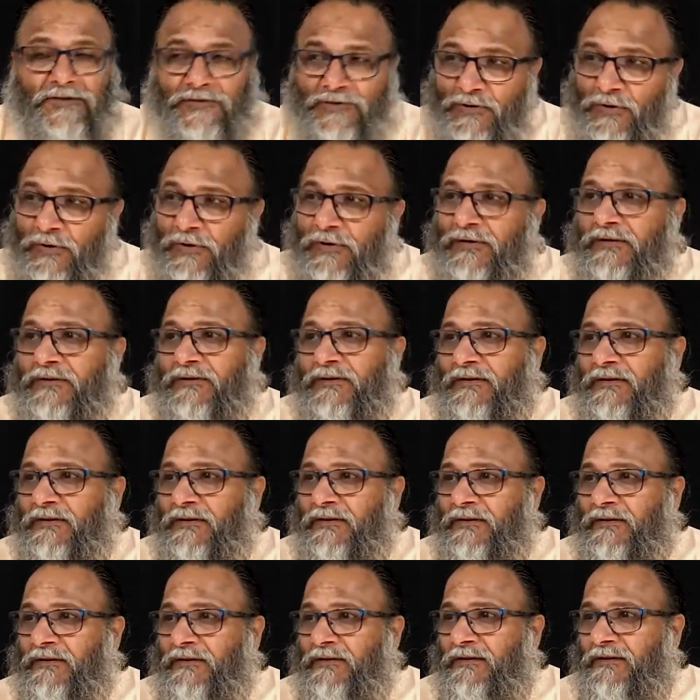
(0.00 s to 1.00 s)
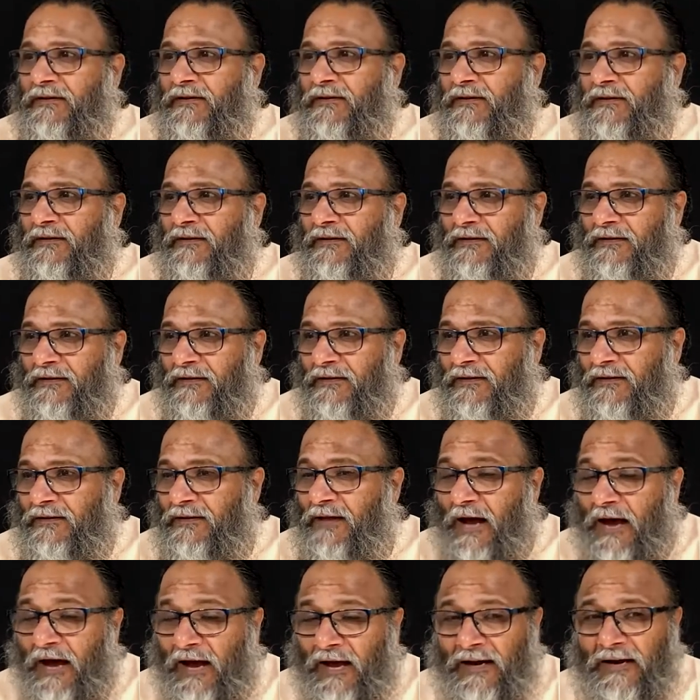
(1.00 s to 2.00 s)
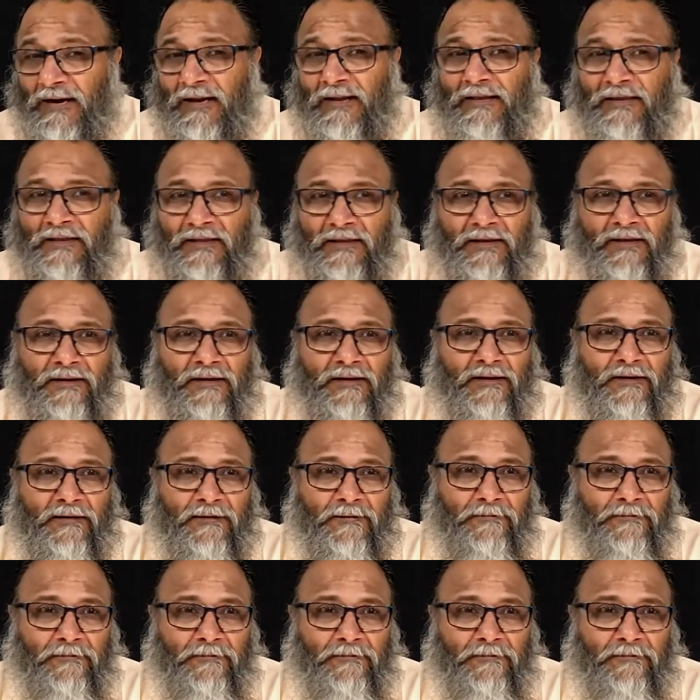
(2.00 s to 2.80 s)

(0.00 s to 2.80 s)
The joy. The ananda.